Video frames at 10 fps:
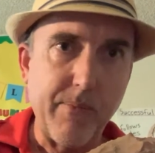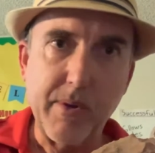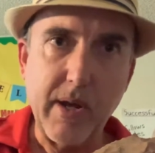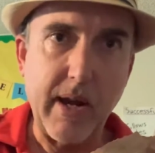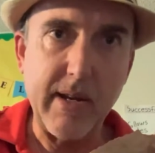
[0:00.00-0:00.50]

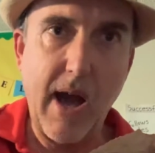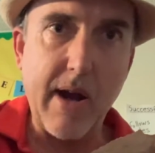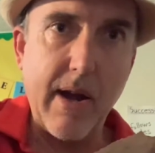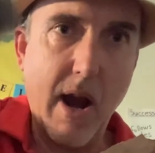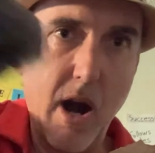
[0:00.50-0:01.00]
Okay, not
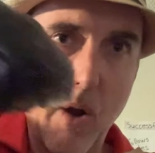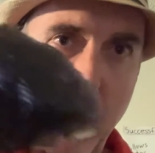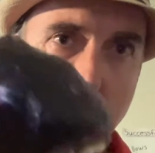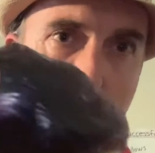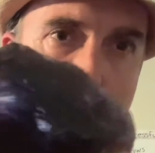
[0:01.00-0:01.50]
an
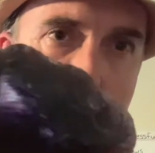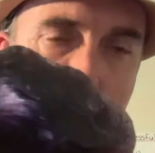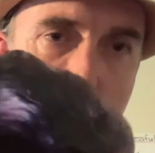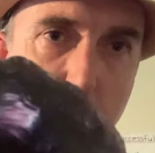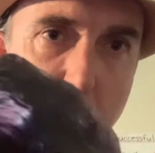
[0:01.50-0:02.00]
arrowhead. Way
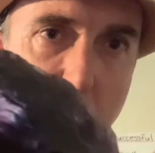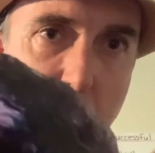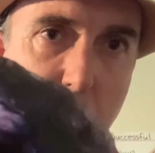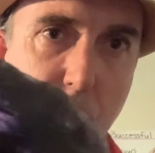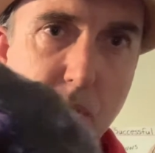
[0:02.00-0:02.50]
too
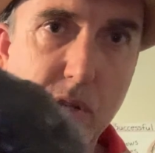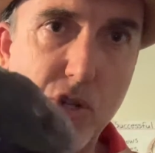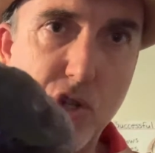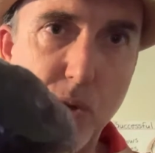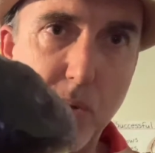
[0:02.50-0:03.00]
big. You couldn't
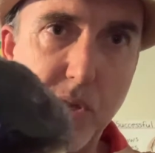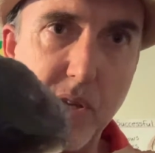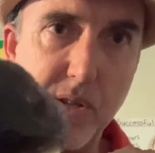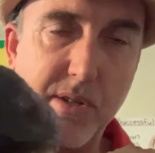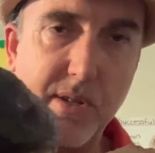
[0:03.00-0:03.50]
shoot
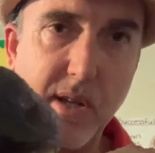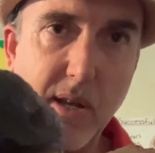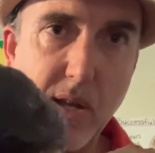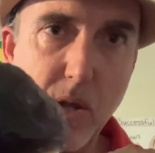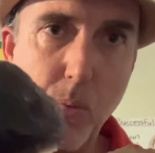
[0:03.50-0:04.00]
this
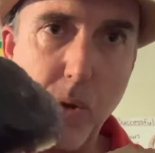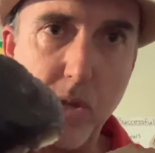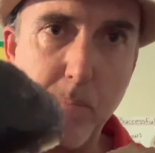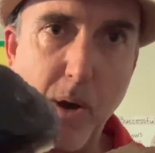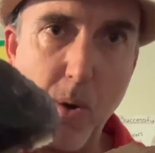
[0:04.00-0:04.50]

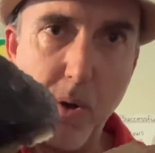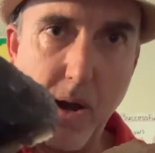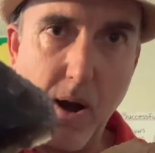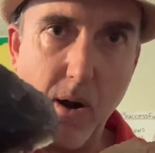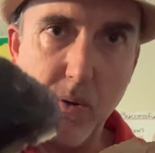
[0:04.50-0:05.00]
with a bow and
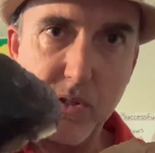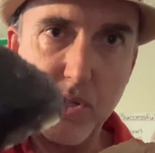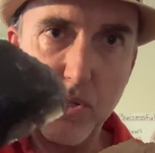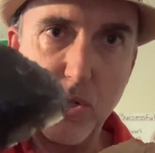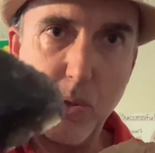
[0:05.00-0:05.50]
arrow. It's
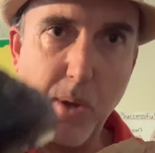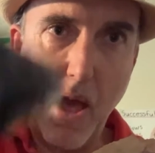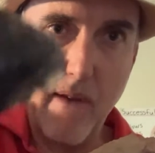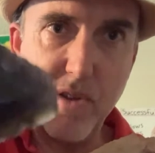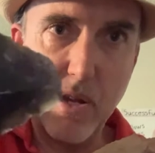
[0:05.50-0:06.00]
just too
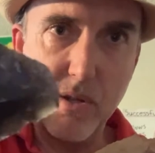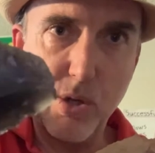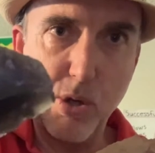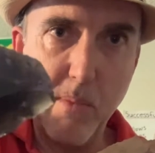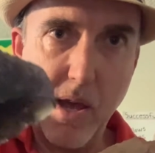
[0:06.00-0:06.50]
heavy and
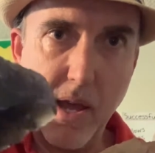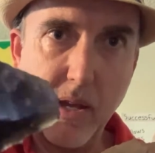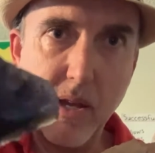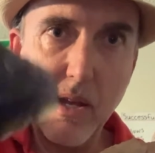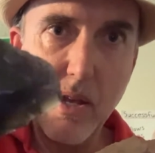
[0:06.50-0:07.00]
too
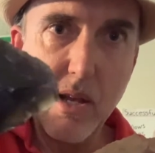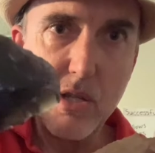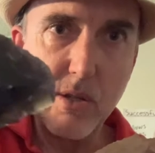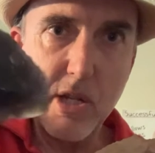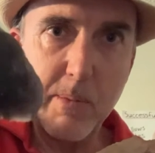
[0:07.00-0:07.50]
big.
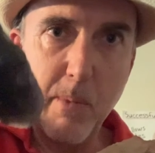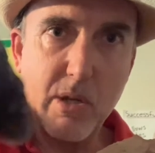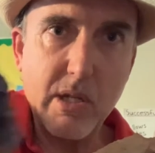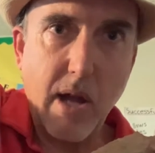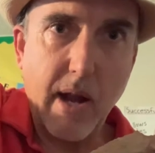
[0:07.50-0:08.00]
So this
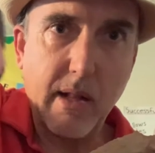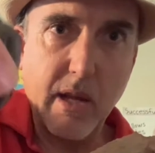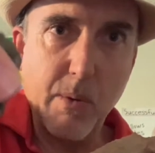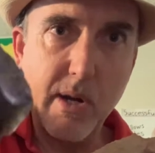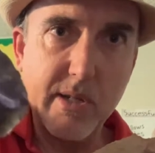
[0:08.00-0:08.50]
most
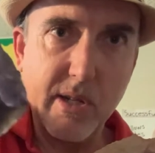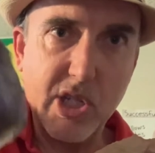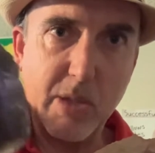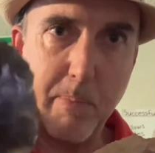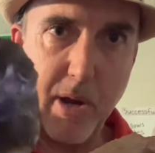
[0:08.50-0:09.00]
likely was a
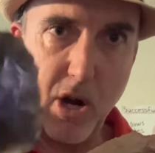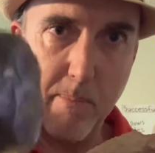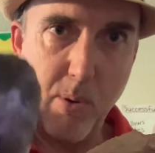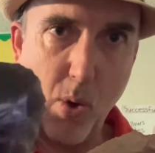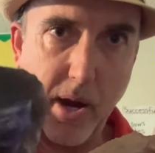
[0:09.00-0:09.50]
spear
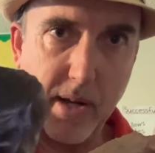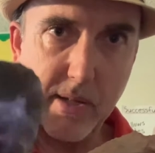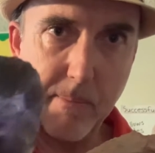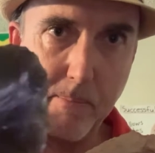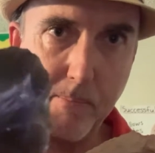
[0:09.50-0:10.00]
point.